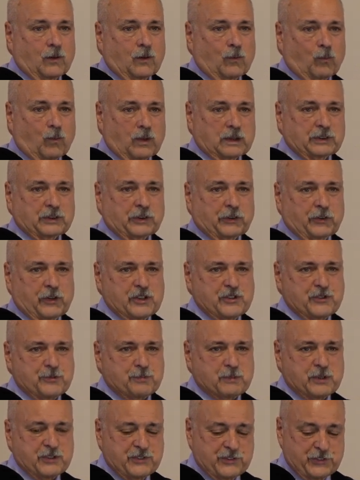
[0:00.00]
One
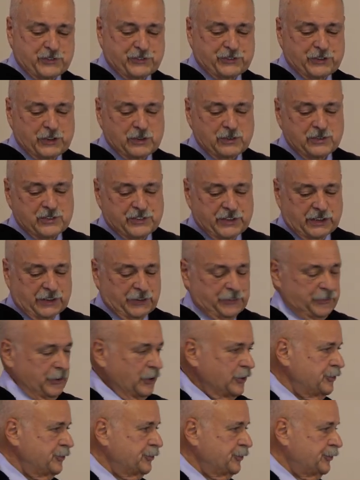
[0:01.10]
Christmas, the students at a
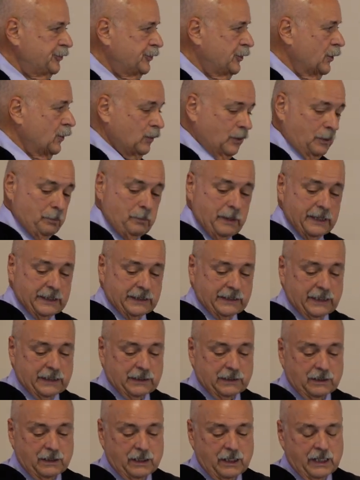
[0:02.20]
nursery school were
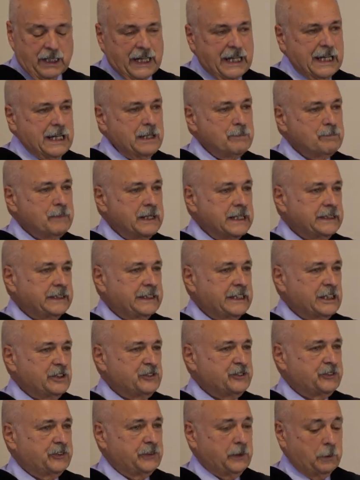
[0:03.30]
making handmade
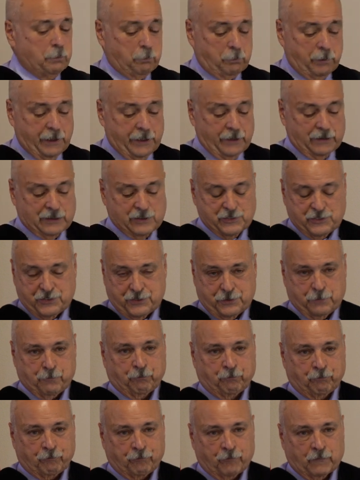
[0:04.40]
gifts for their parents.
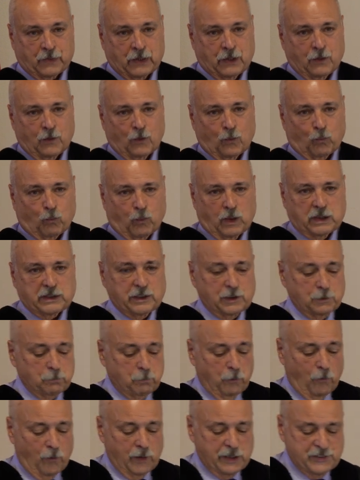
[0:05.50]
One
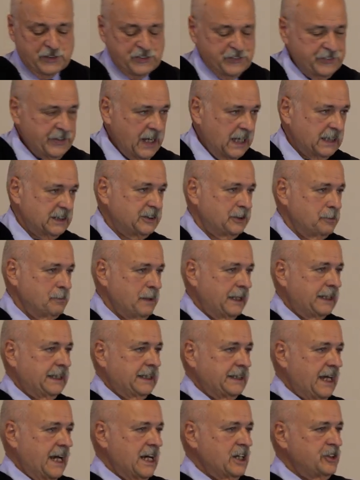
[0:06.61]
little boy decided to make
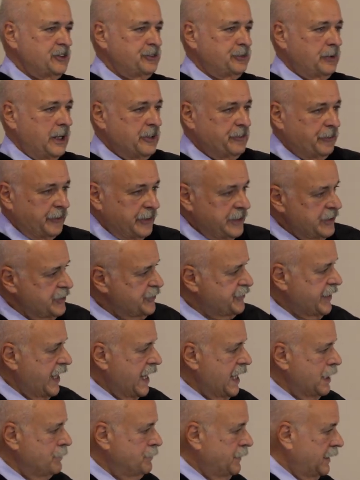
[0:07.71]
an ashtray for his
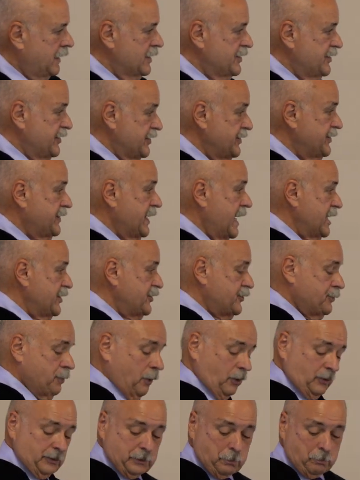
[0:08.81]
dad because his dad
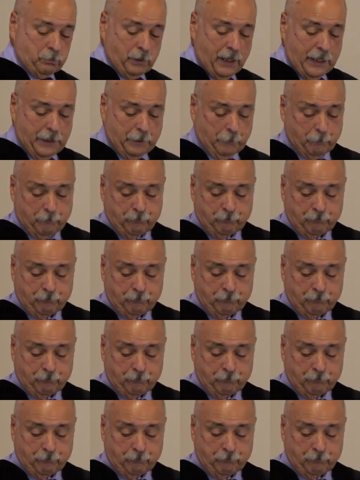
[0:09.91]
smoked a pipe.